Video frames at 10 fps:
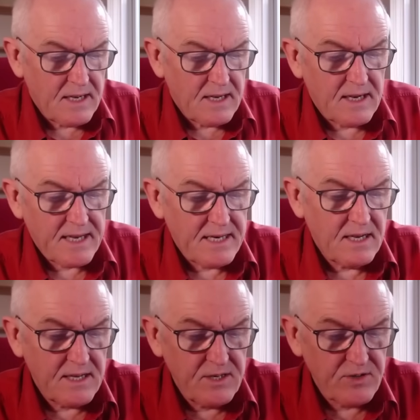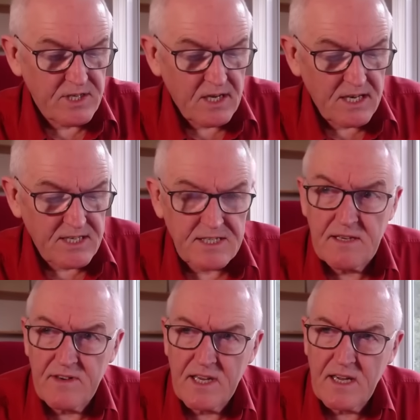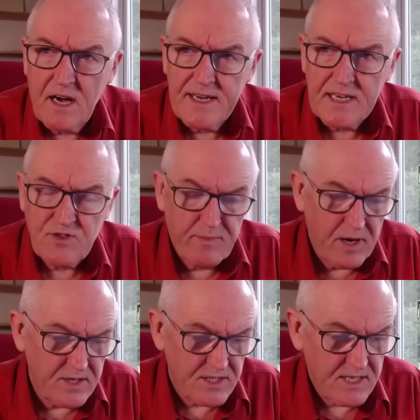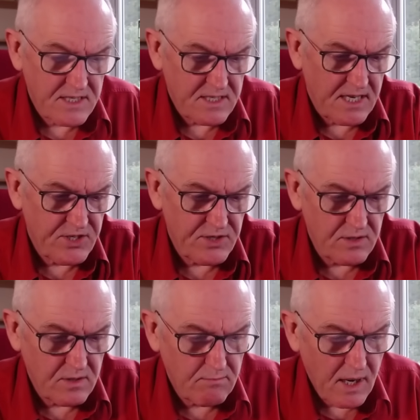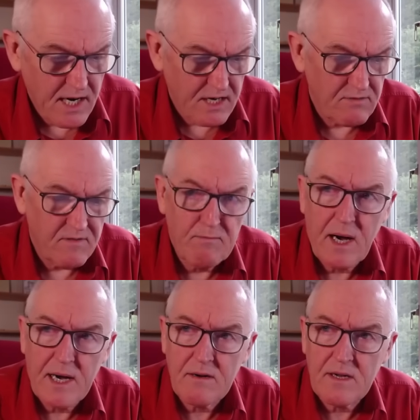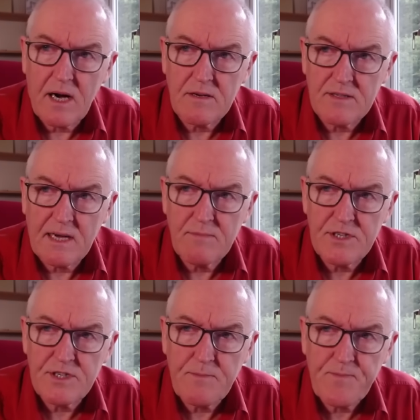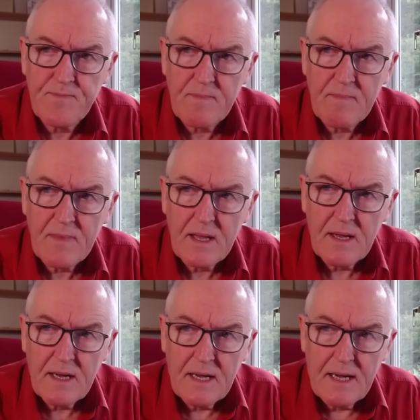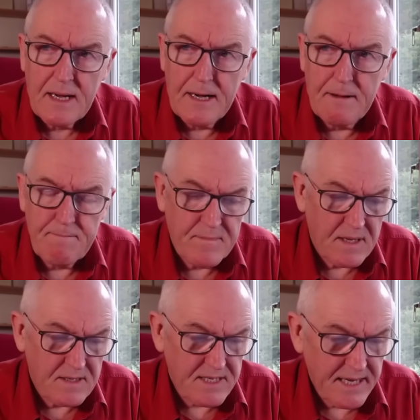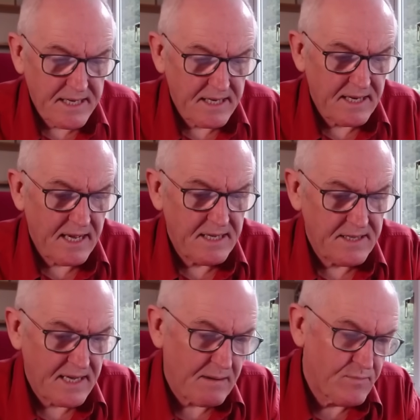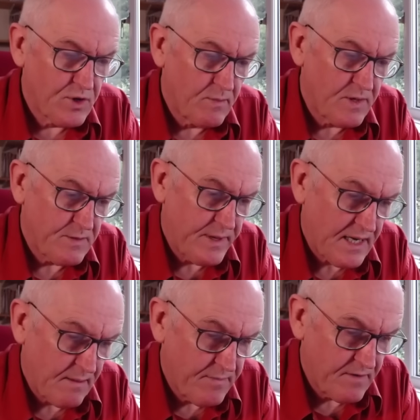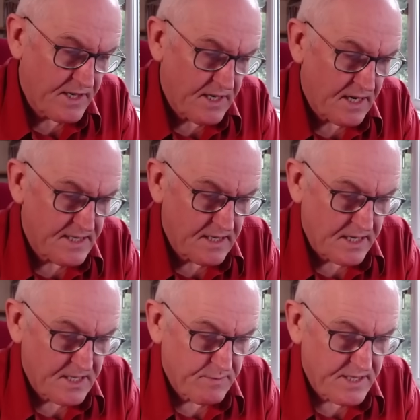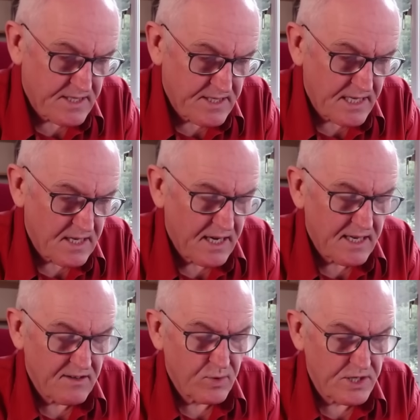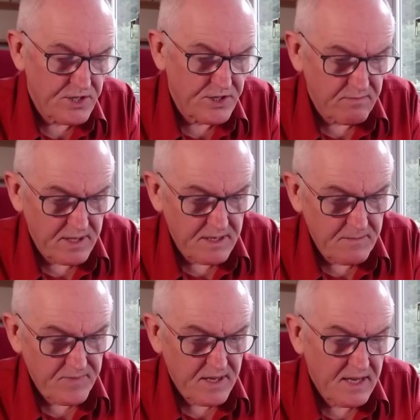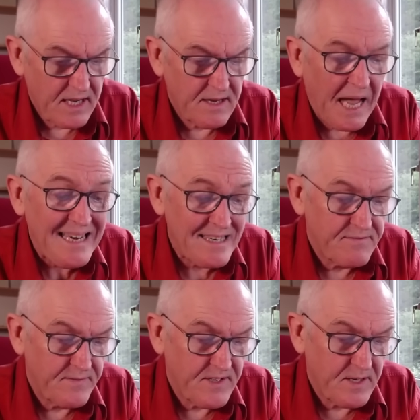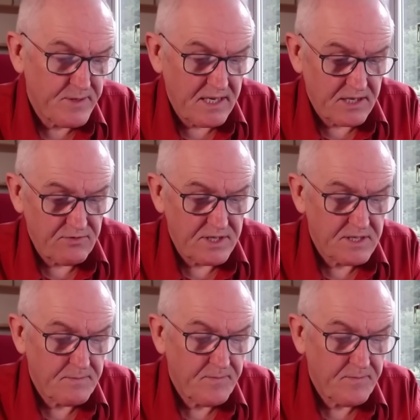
Again, using high sensitivity cardiac troponin is the international marker of myocardial damage. Um, taking anything abnormal as being above the 99th percentile of what it should be, and, and a 50% increase.